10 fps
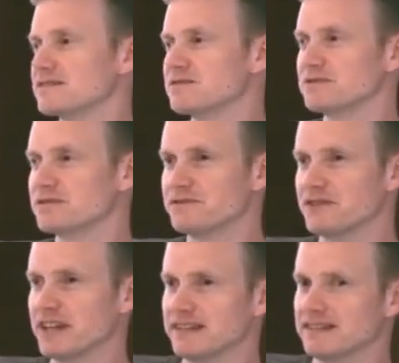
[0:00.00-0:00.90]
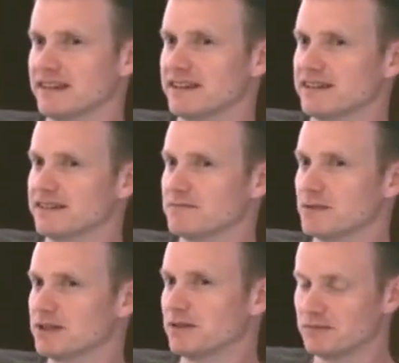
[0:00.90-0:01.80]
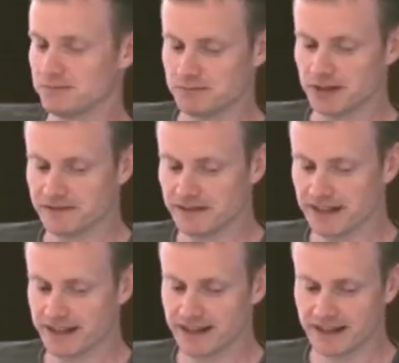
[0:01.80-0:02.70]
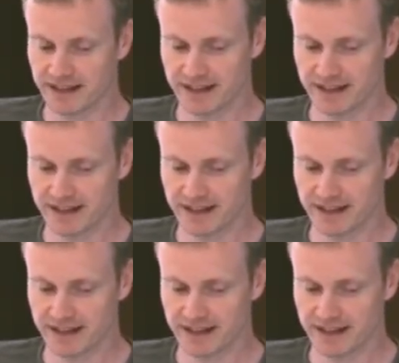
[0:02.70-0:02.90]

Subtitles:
sort of fits in, but not perfectly.